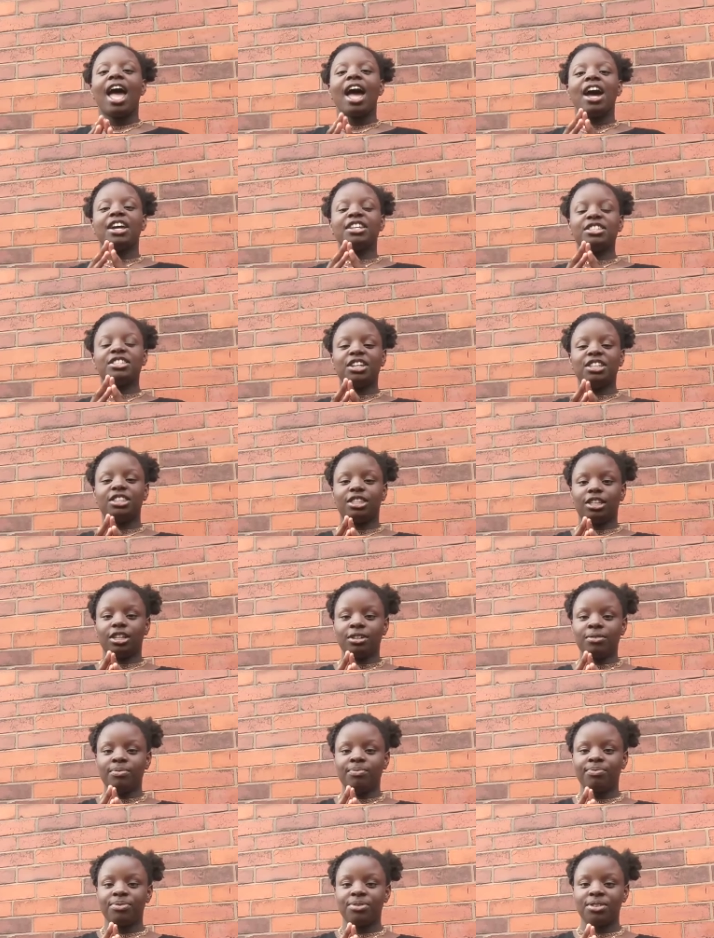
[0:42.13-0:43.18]
Another
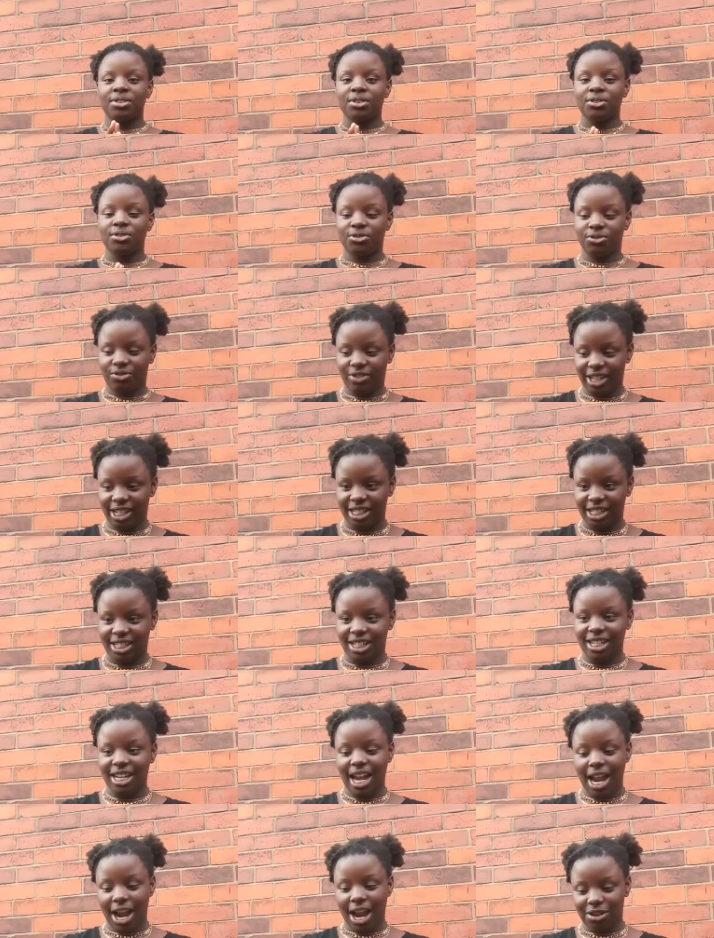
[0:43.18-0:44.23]
reason
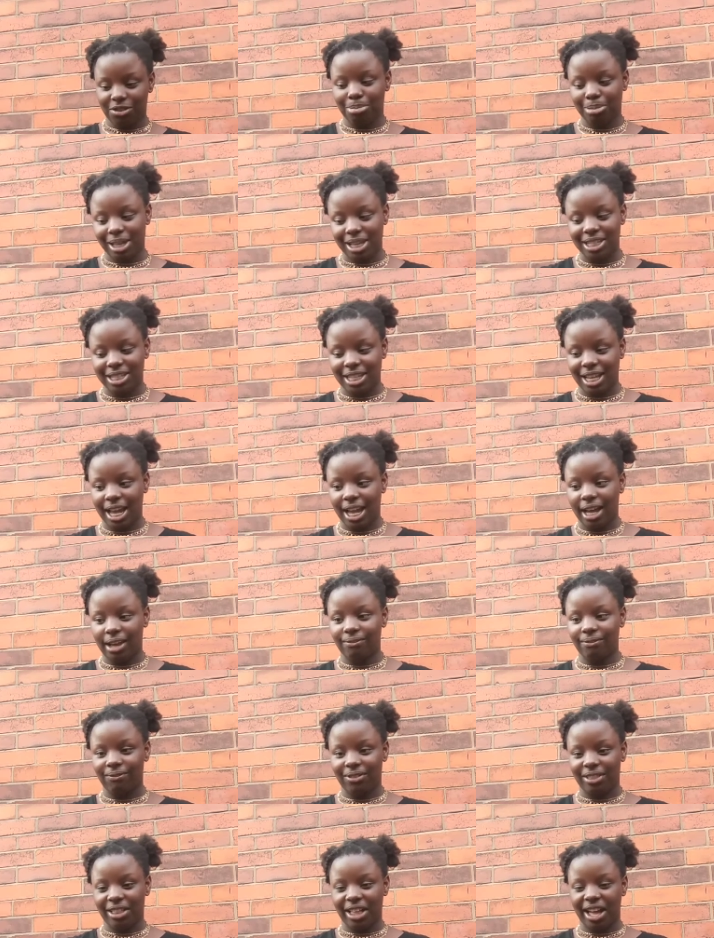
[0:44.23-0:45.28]
aeroplanes
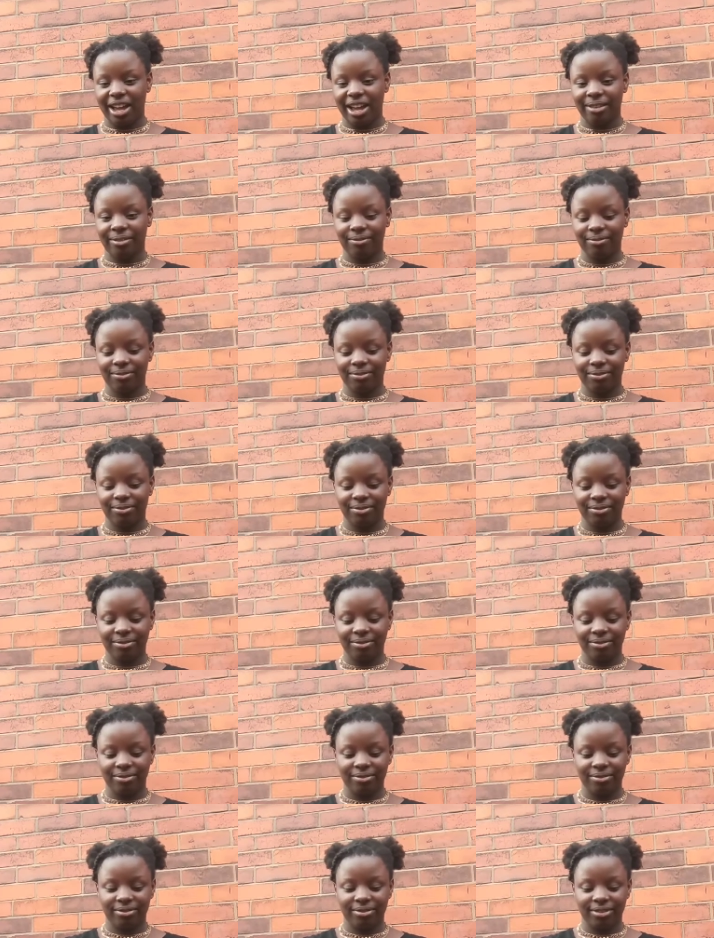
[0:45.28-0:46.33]
can't fly.
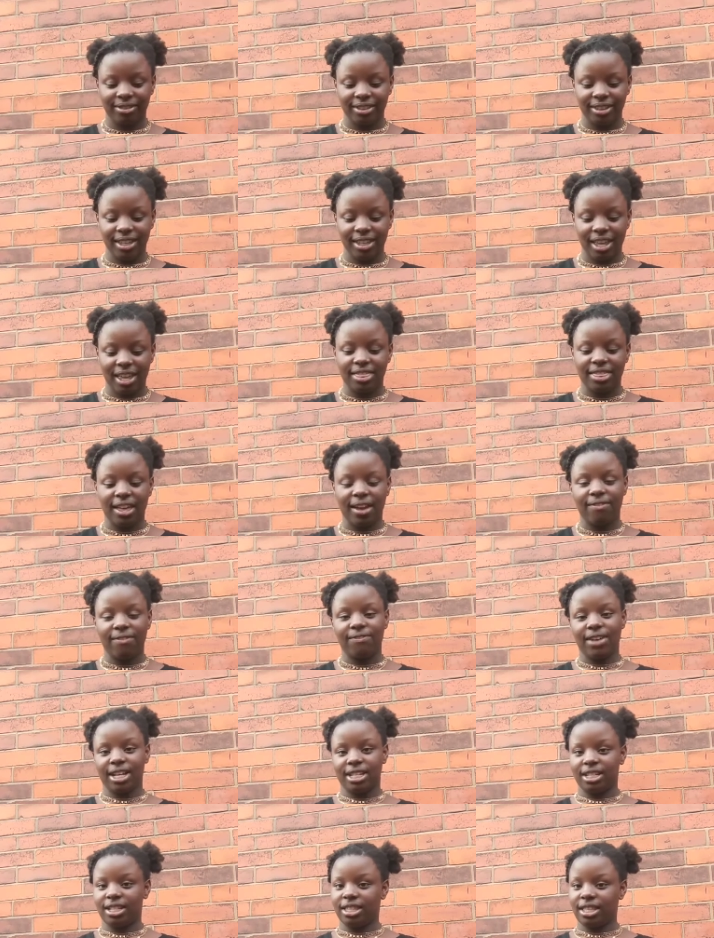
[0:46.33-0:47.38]
They're
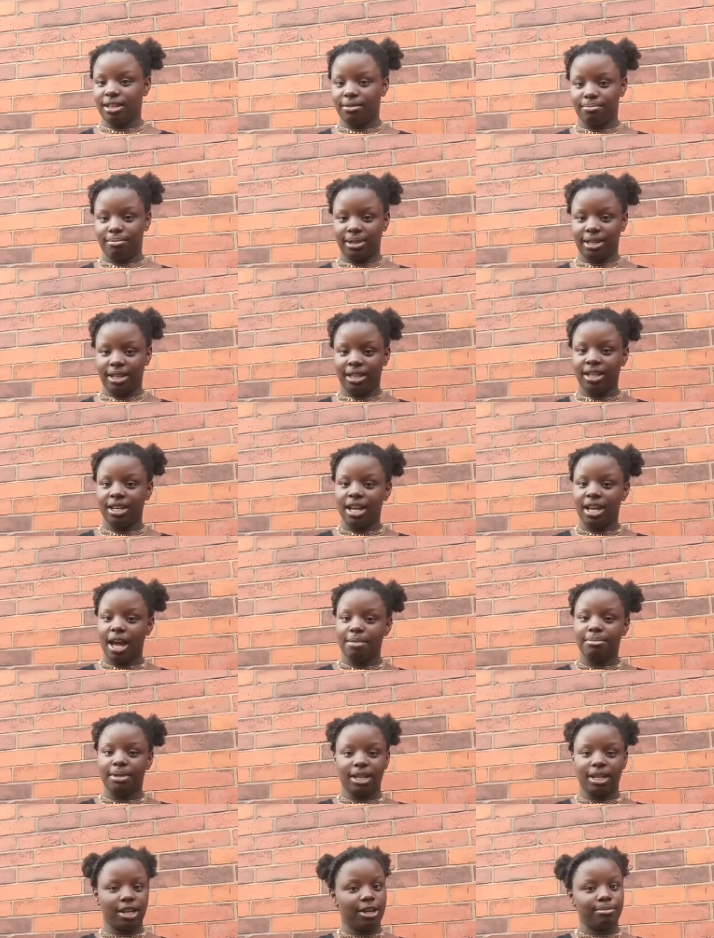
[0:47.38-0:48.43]
fatter than me. I
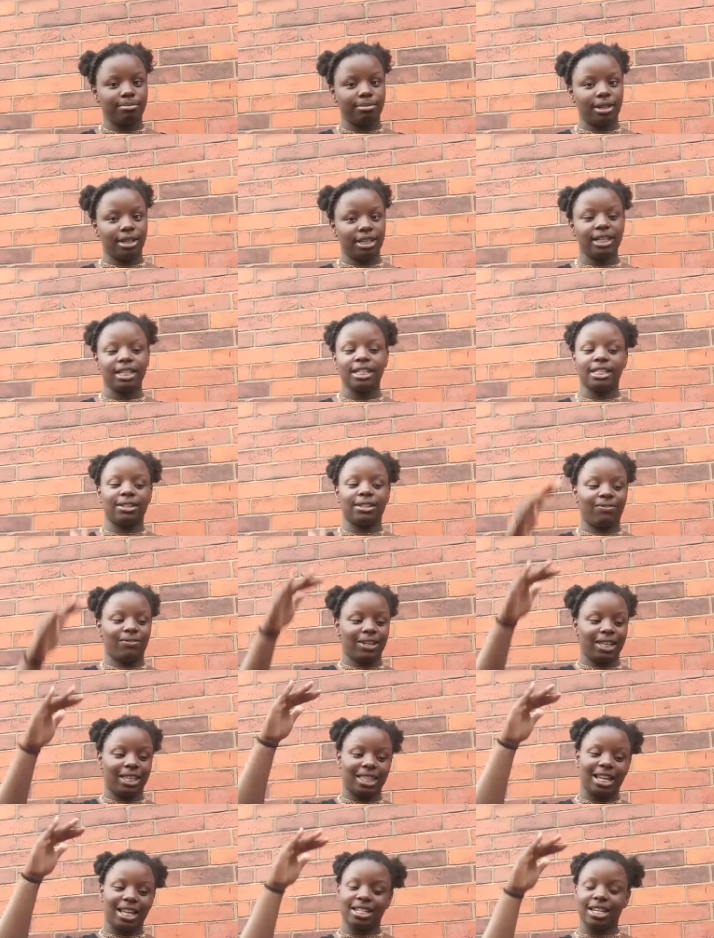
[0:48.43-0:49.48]
mean, come on.
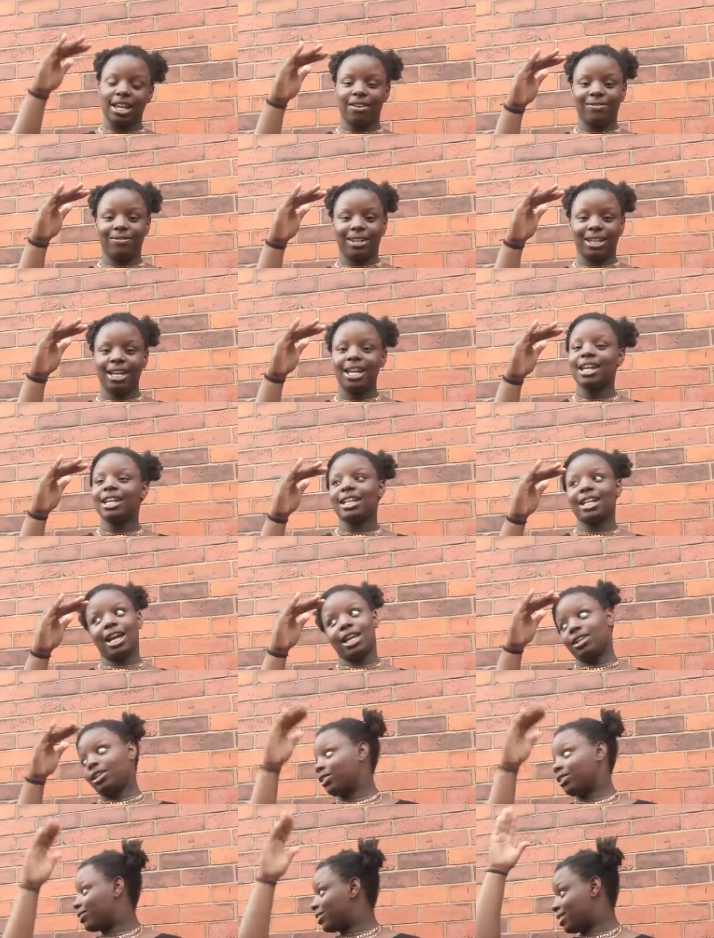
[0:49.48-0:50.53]
Something that heavy
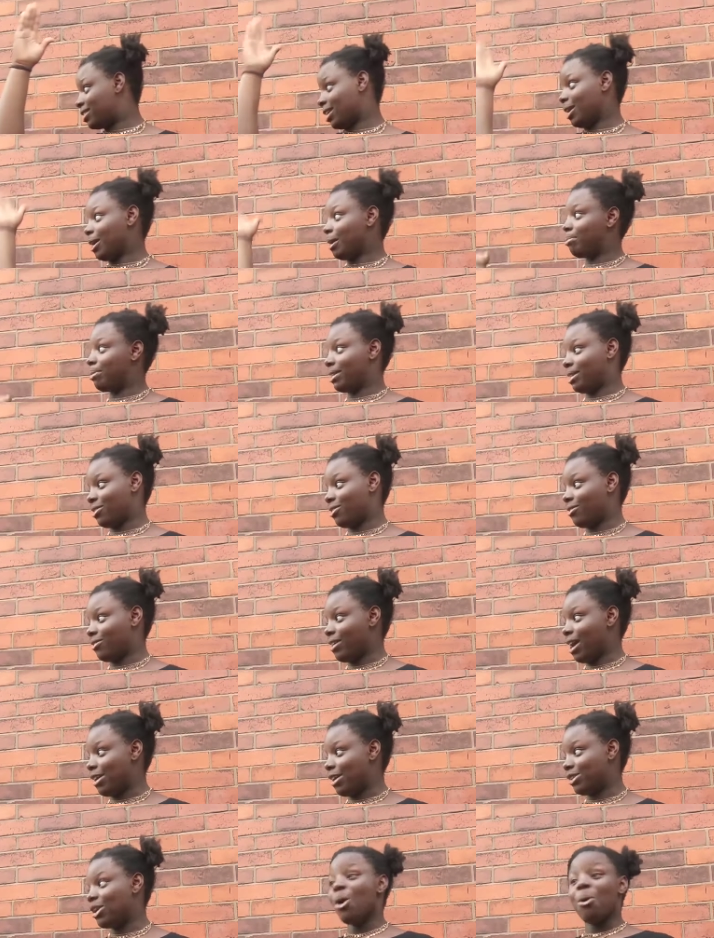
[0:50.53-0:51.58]
cannot stay up in the
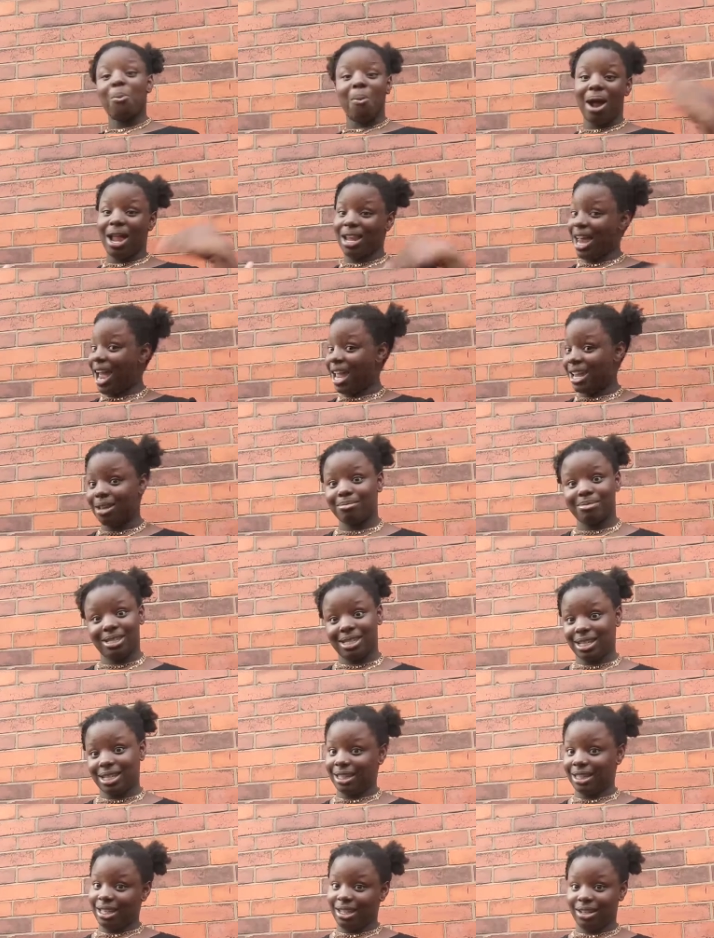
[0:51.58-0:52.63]
ground while I am
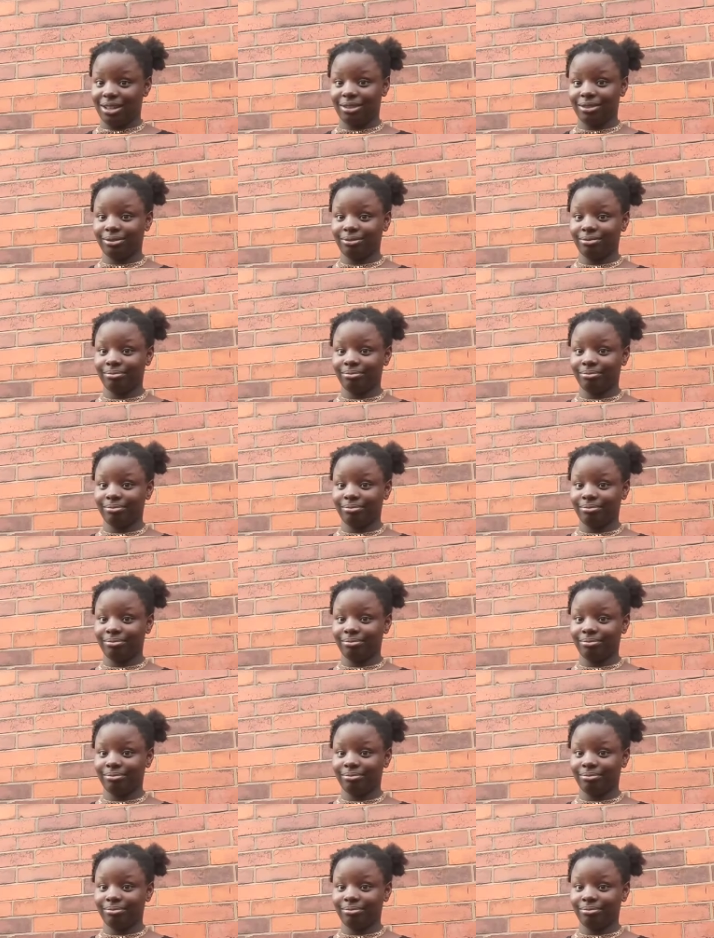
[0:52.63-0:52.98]
still here.